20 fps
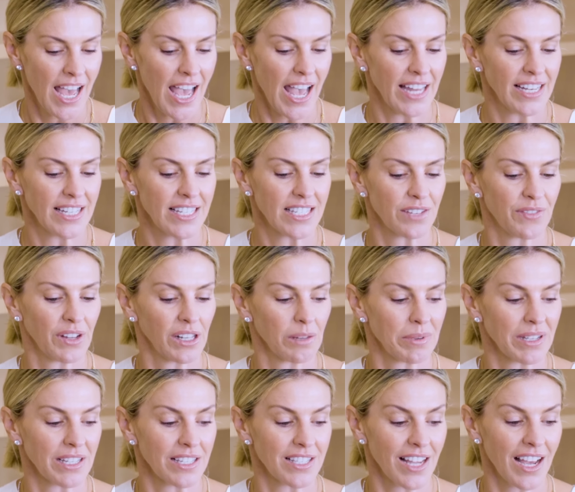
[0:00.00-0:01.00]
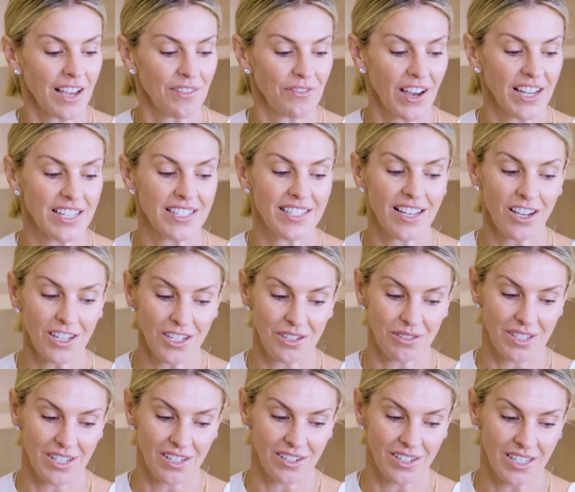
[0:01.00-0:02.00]
and he's developing a sci-fi
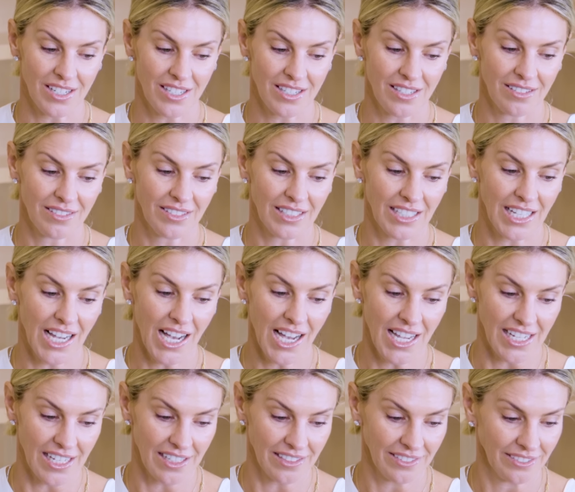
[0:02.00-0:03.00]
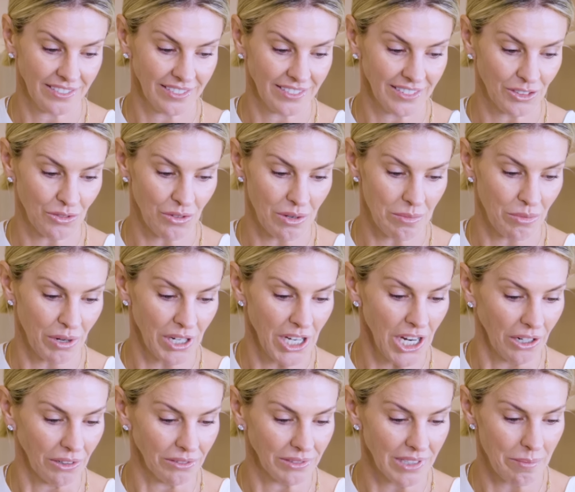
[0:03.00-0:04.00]
docu-series, Gaia
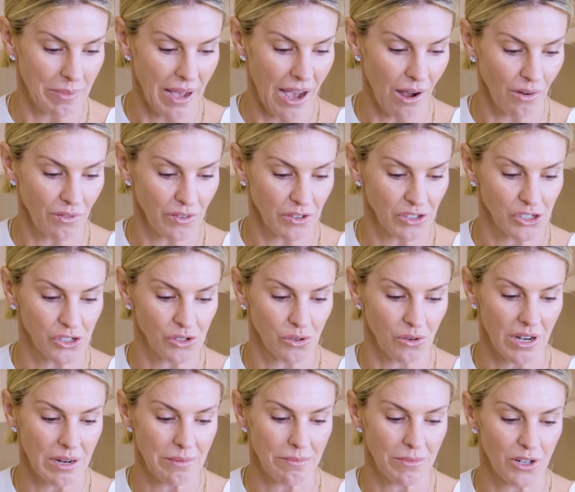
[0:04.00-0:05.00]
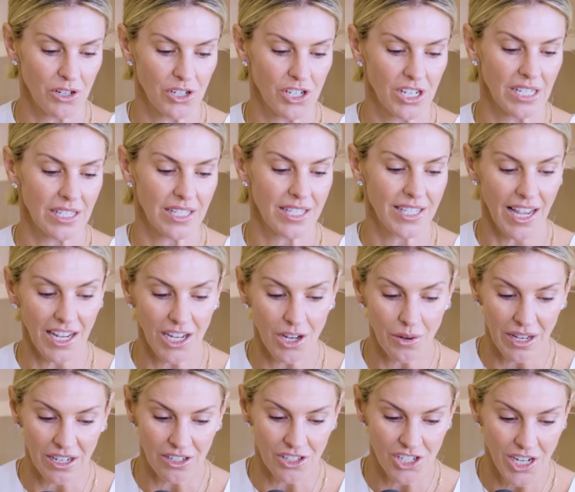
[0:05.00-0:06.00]
3.0, a powerful story merging
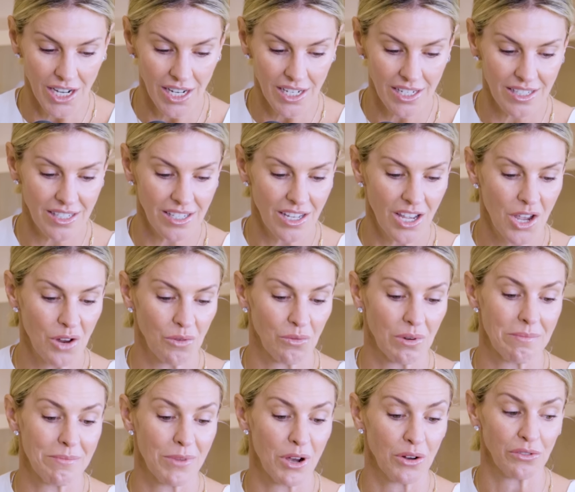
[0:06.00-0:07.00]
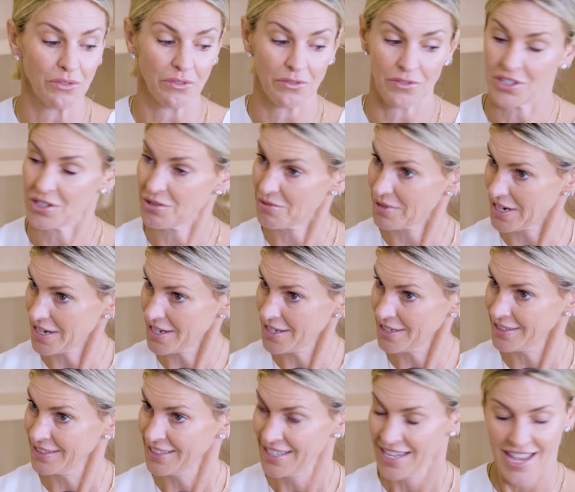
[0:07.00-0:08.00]
psychoenergetics, remote viewing,
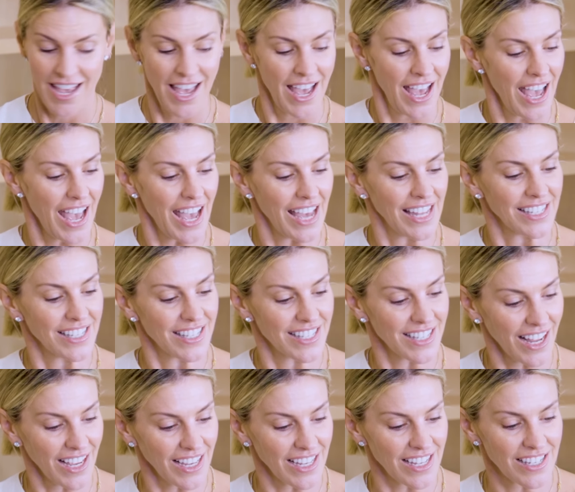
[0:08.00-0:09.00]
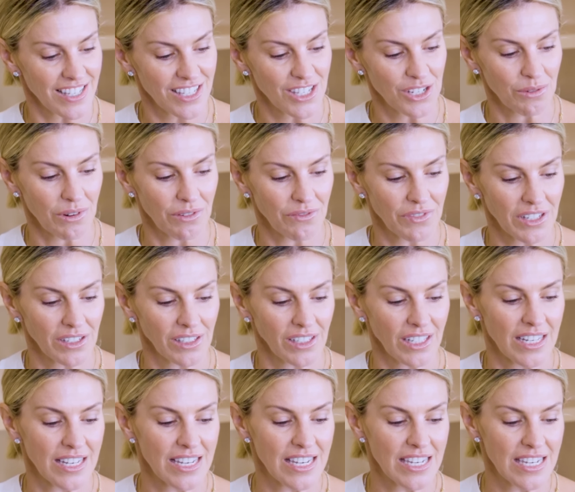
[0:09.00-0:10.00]
and science to reveal
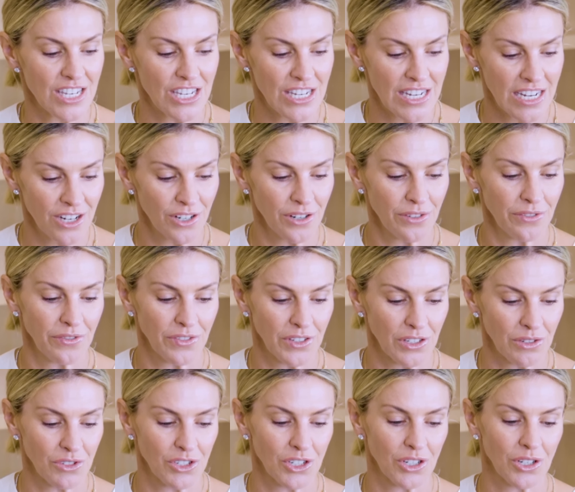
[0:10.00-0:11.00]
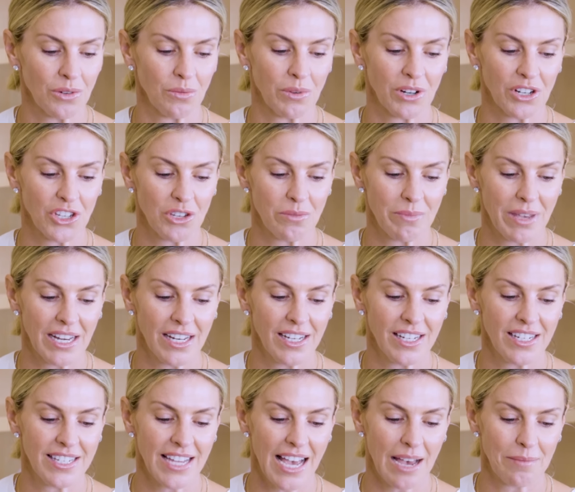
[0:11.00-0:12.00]
a near future where
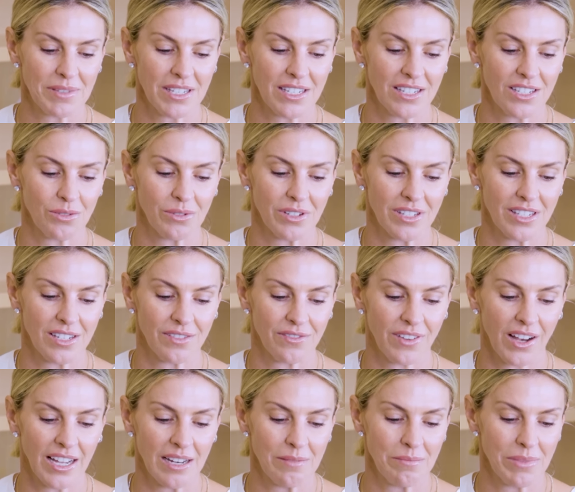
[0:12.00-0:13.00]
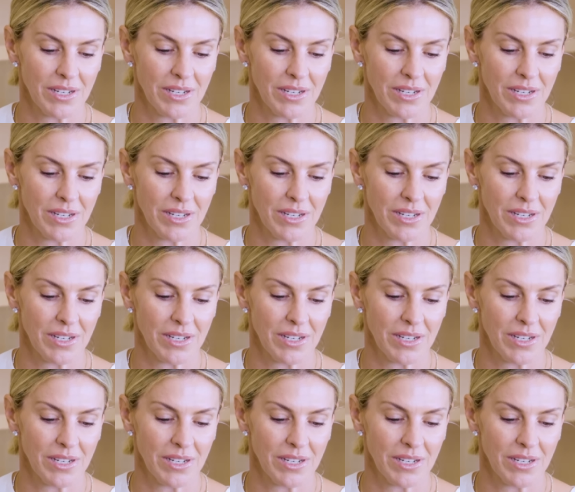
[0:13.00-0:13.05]
humanity taps into its divine